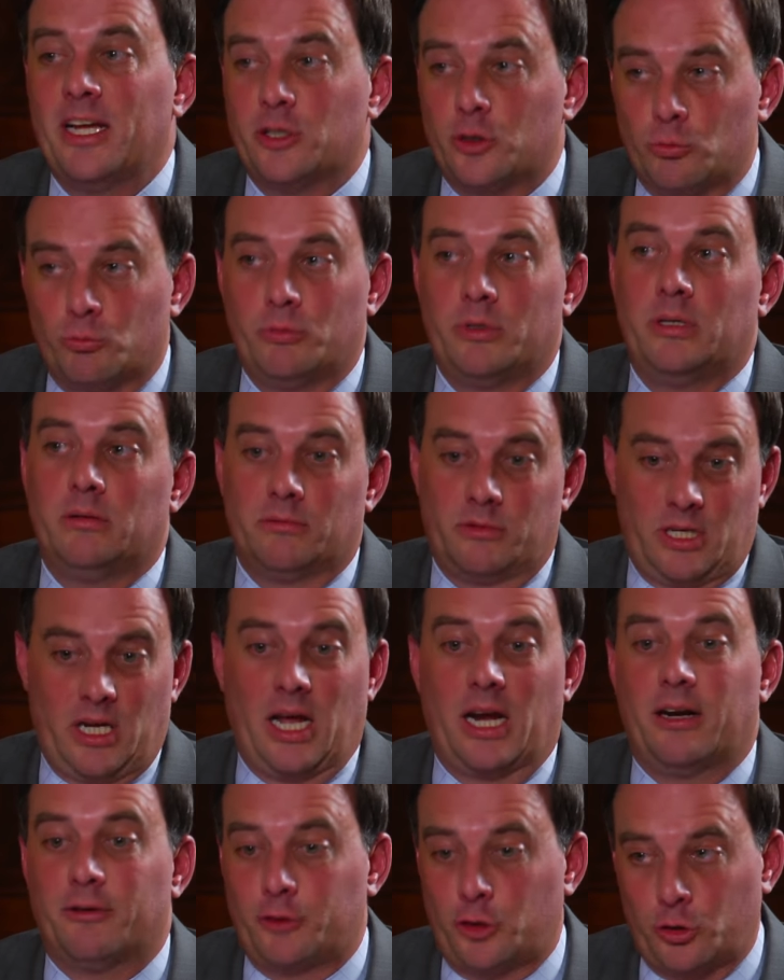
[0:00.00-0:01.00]
as
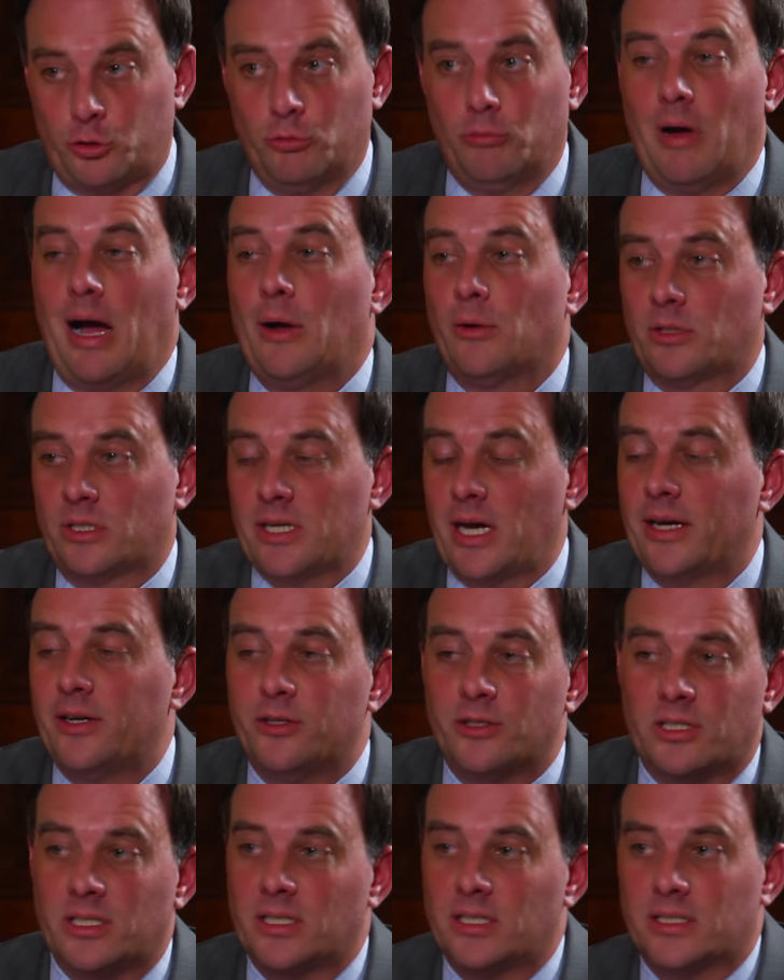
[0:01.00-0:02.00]
kind of true
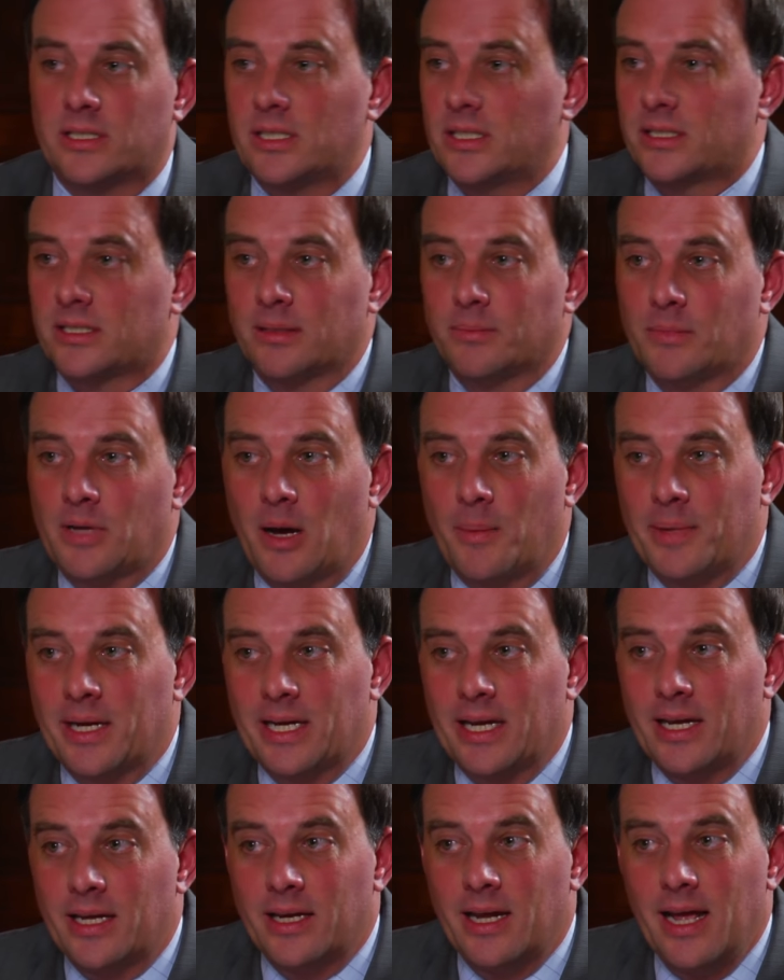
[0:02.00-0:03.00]
outsiders to the system
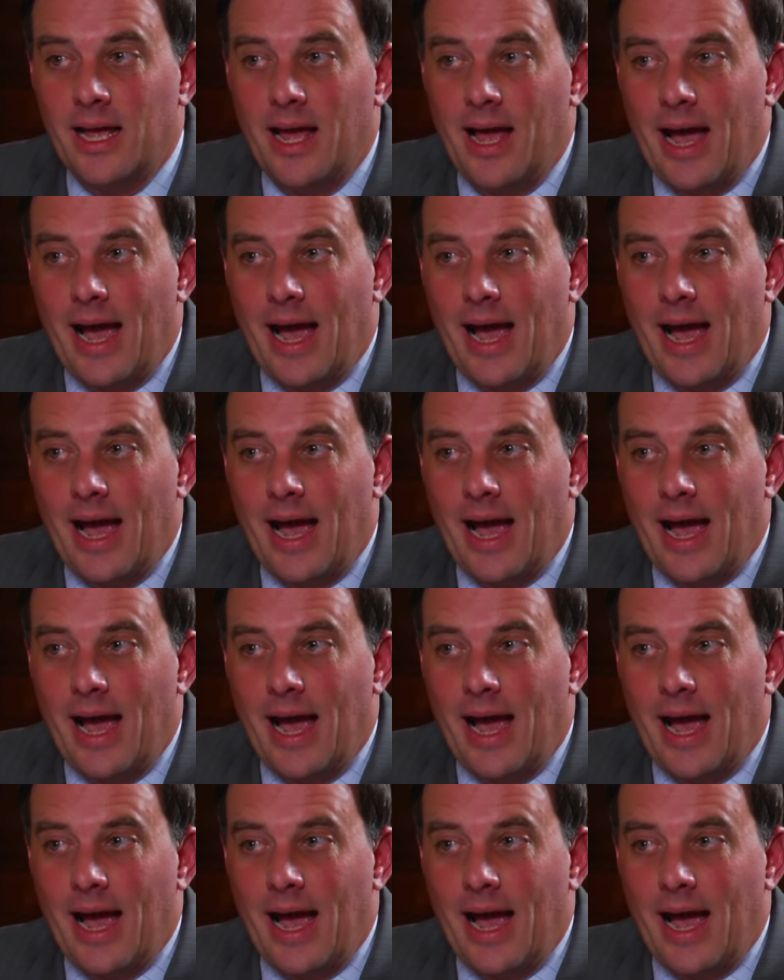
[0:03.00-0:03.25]
coming in.